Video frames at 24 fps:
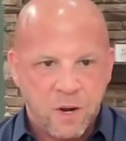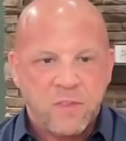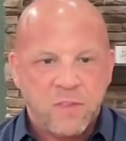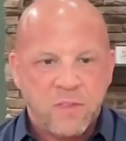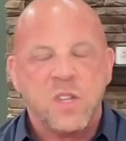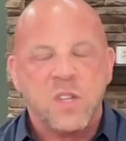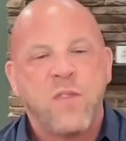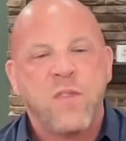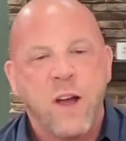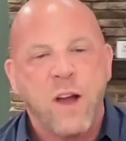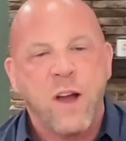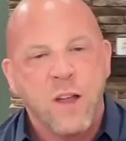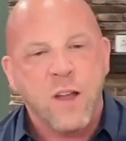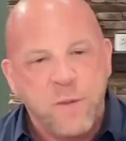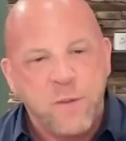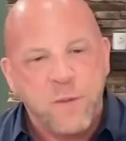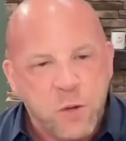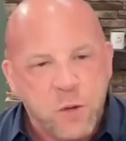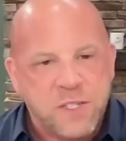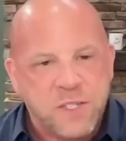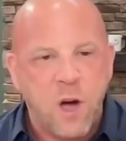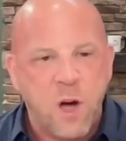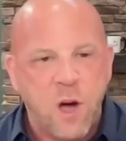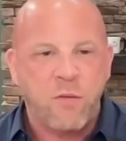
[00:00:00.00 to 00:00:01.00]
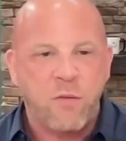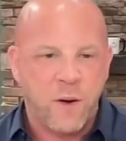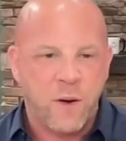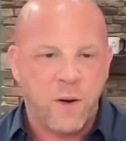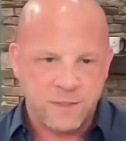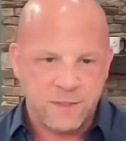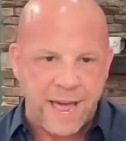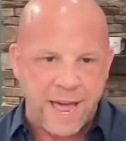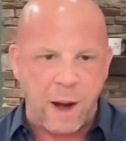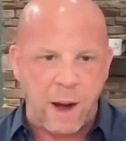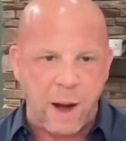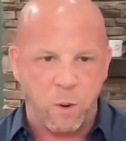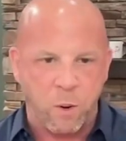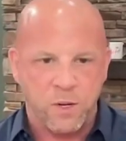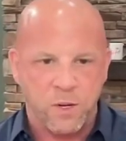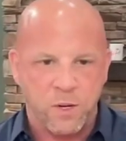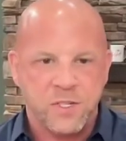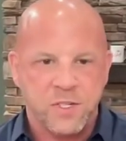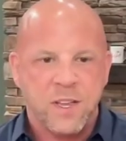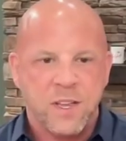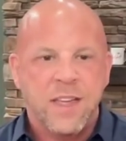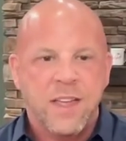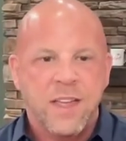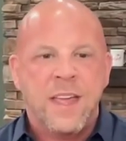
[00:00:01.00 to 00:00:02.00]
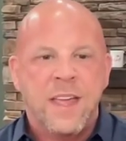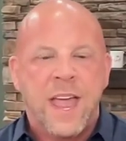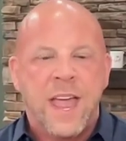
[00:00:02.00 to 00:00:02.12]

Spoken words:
There's very few cell phone towers.